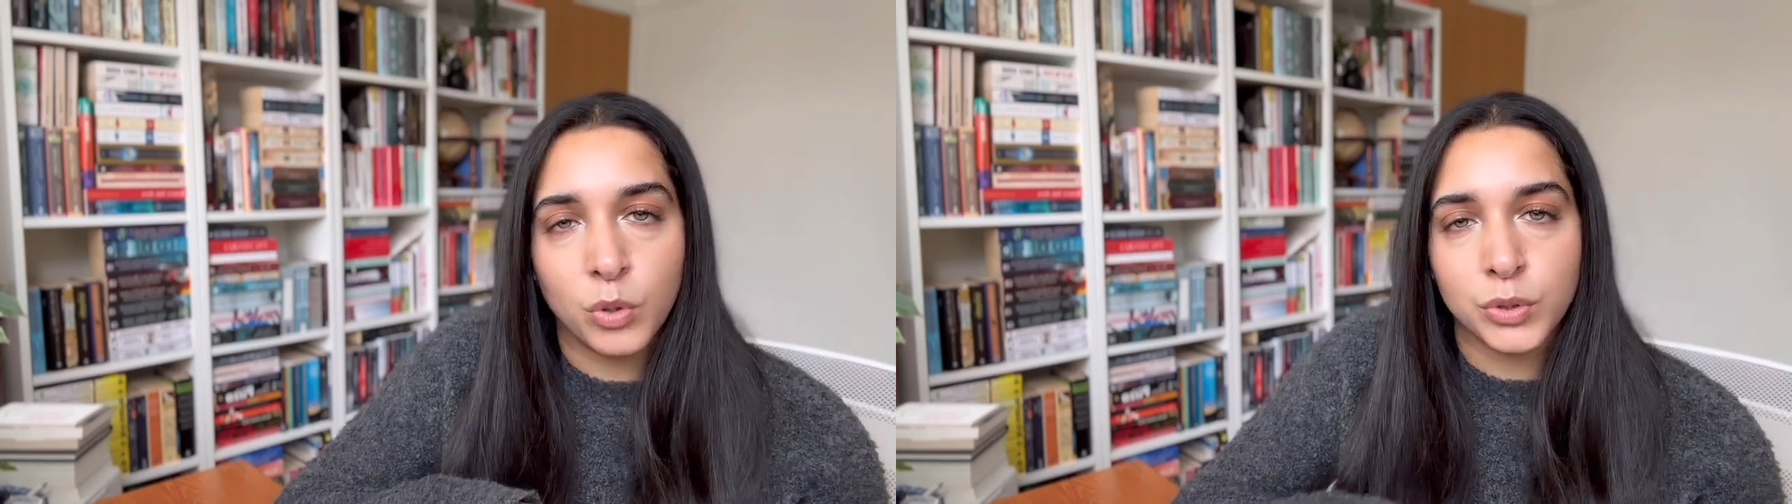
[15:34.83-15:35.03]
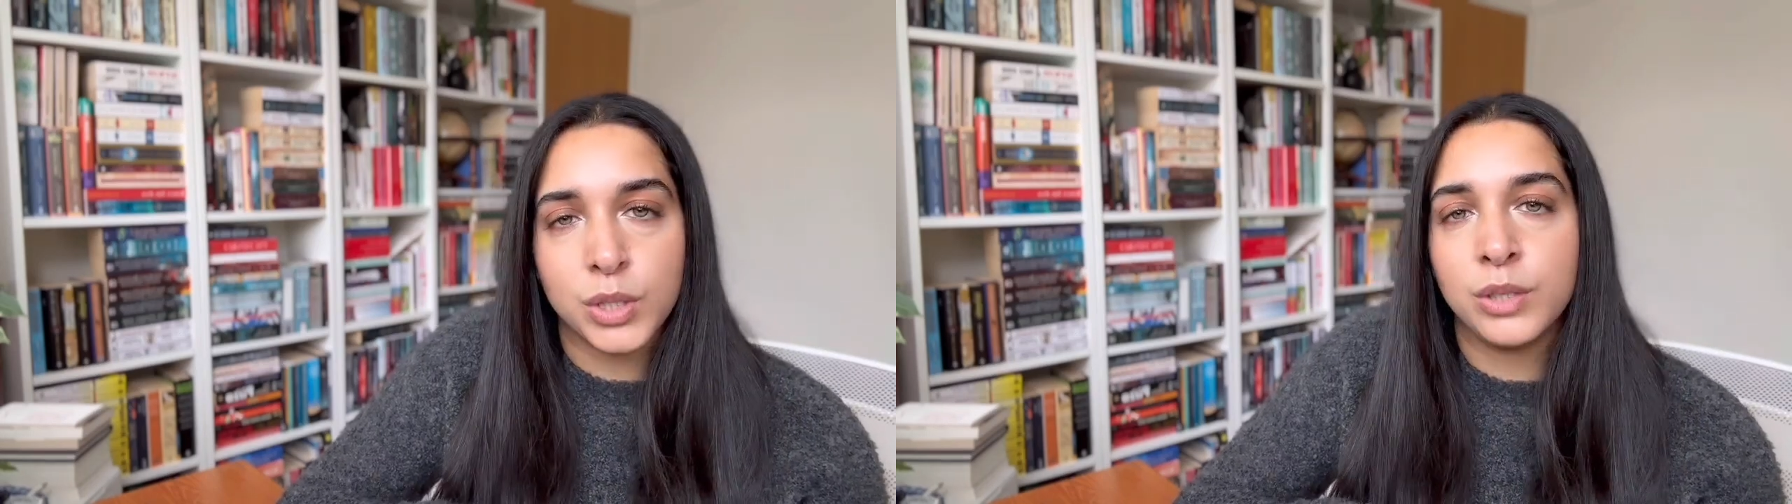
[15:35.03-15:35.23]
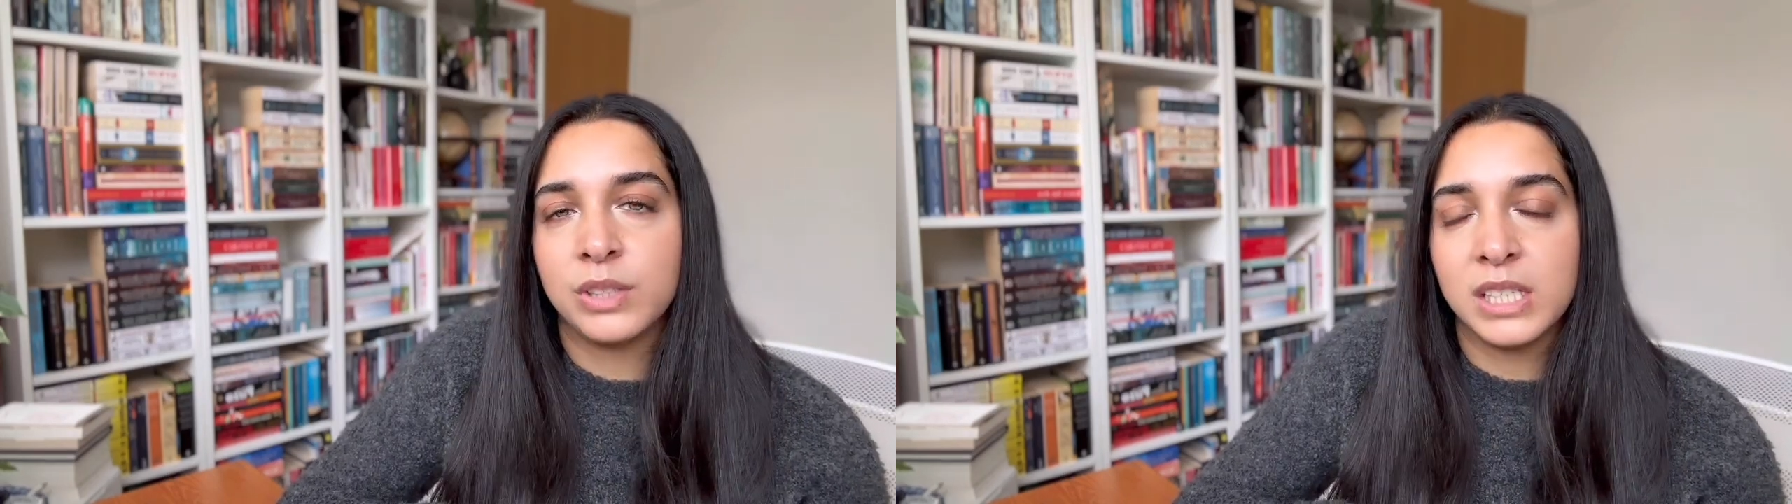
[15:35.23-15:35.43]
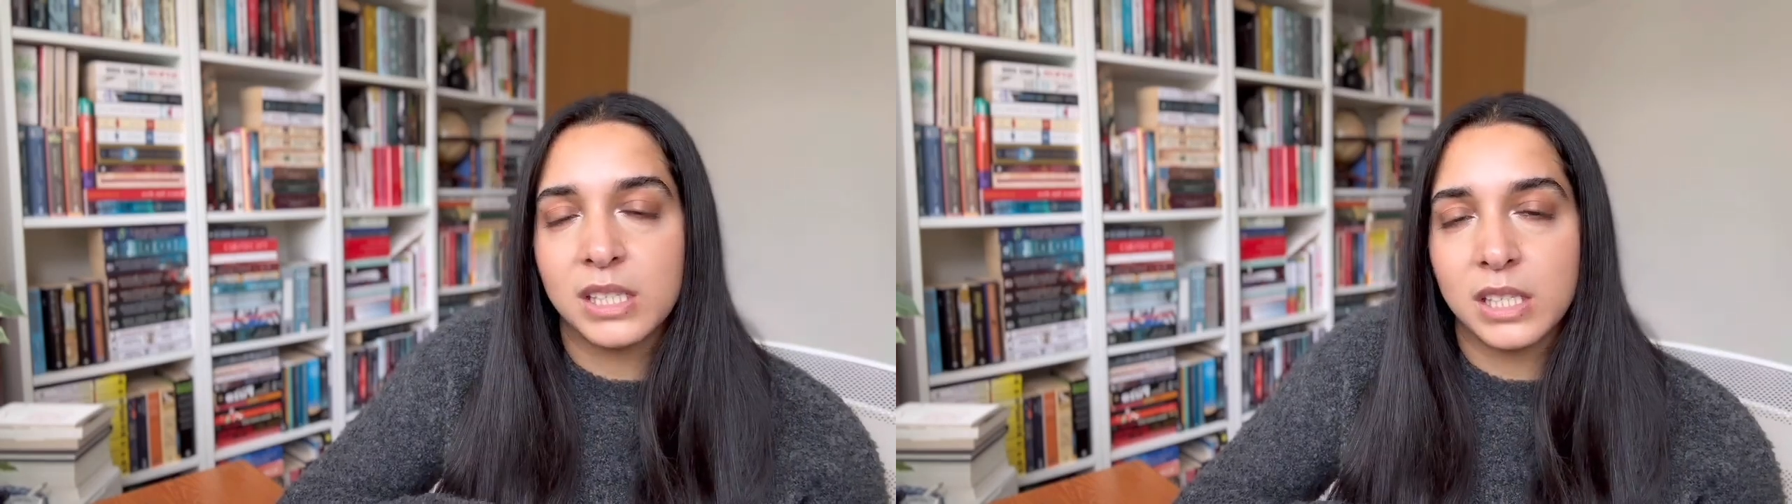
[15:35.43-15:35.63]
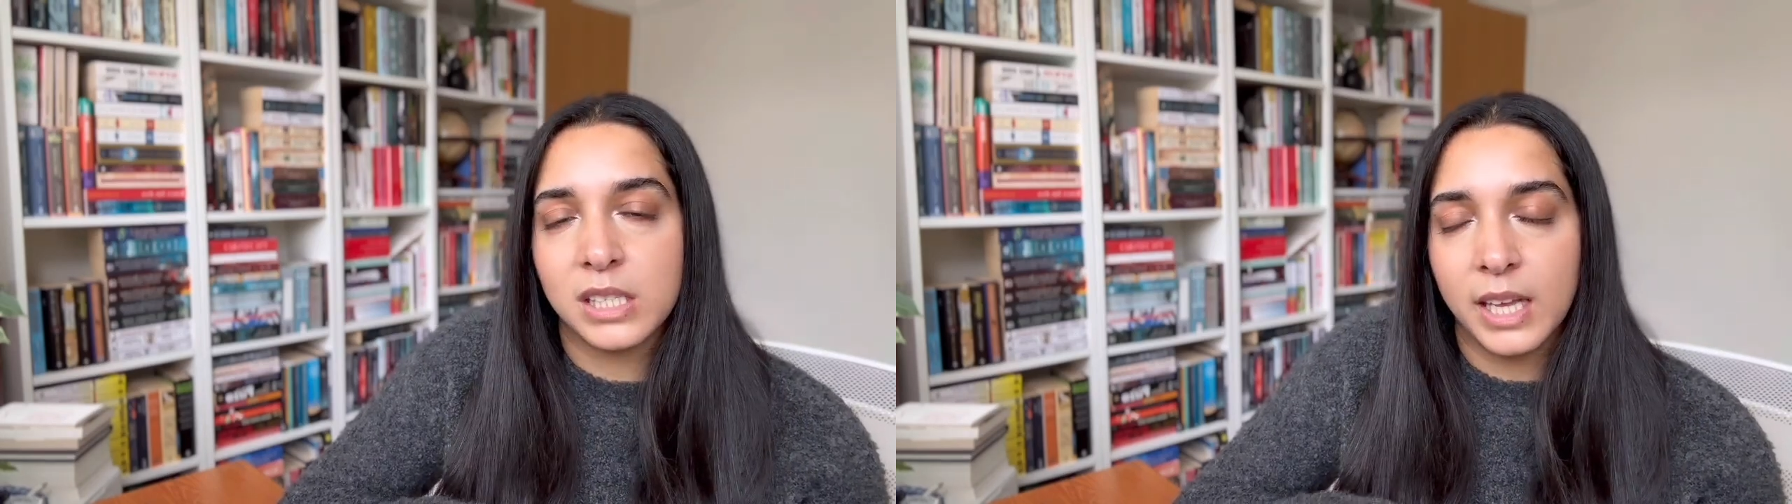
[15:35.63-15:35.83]
or 2 of these
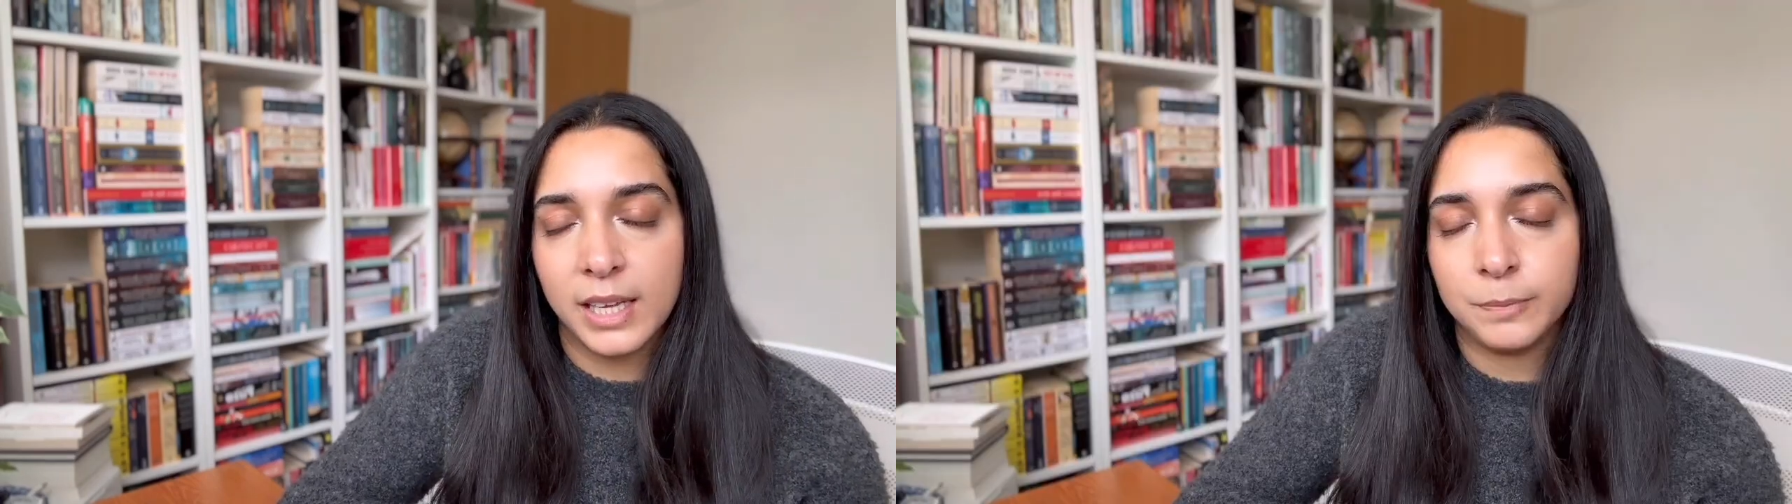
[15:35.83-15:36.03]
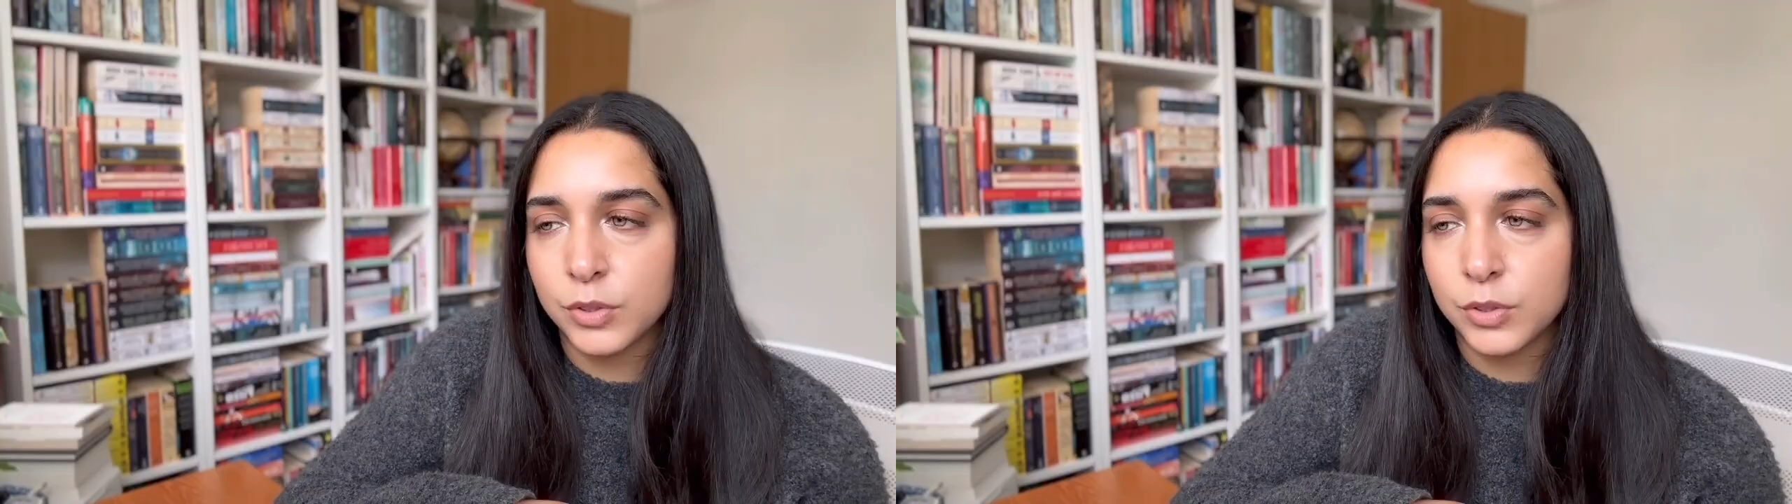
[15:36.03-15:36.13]
this year.